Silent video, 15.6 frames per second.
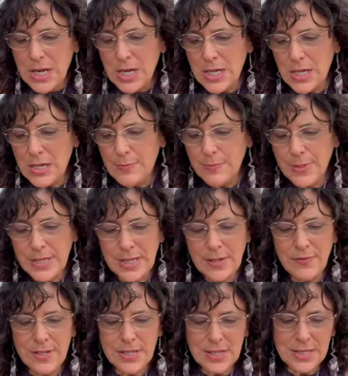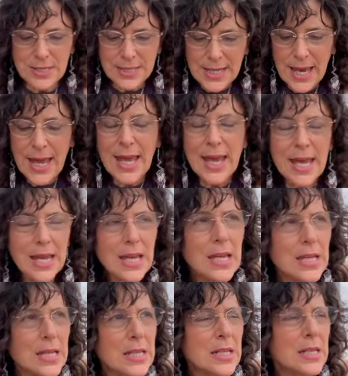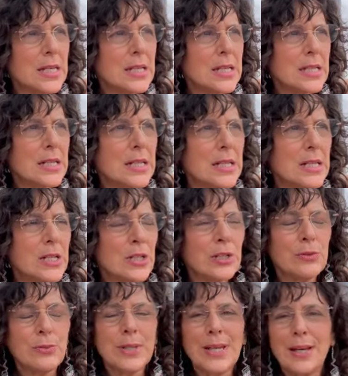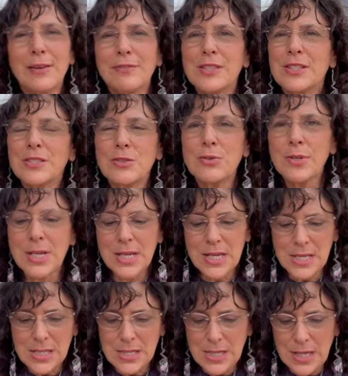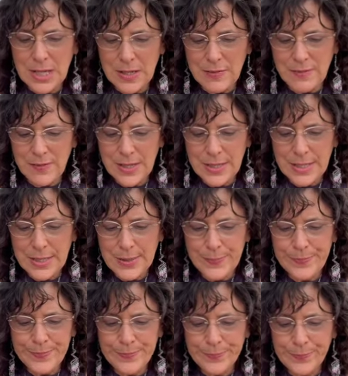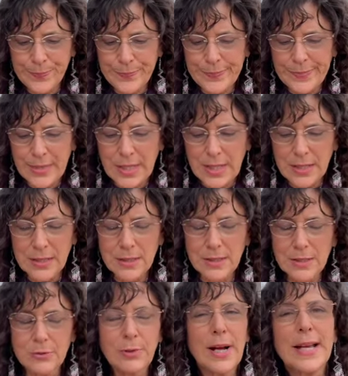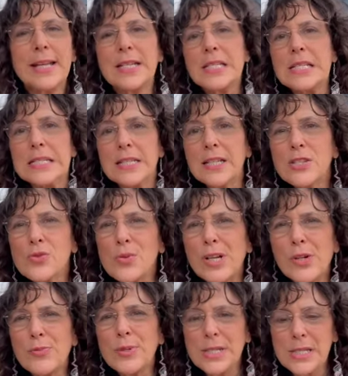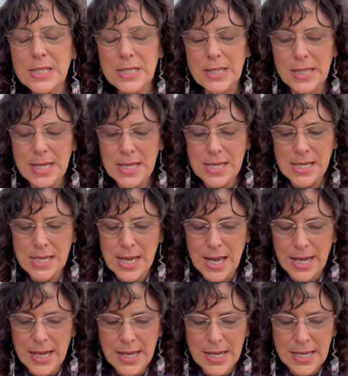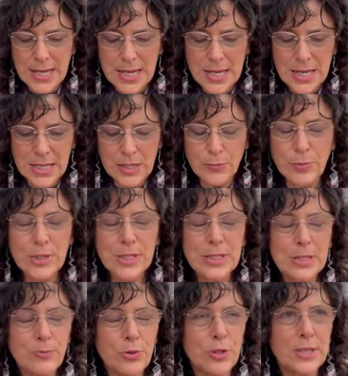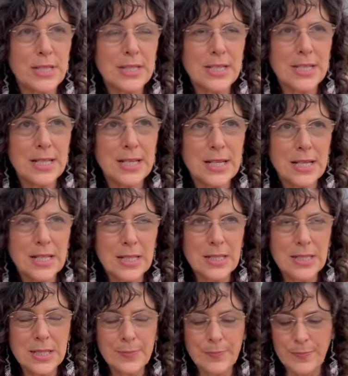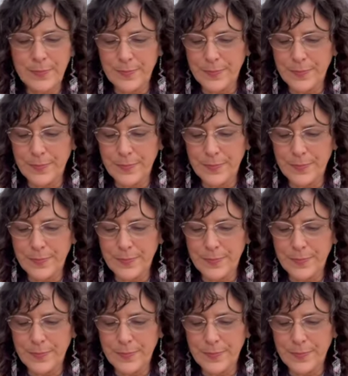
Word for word: Um, but even today, you know, we have the stories of um, riots in Israel recently, and you know, protesting um,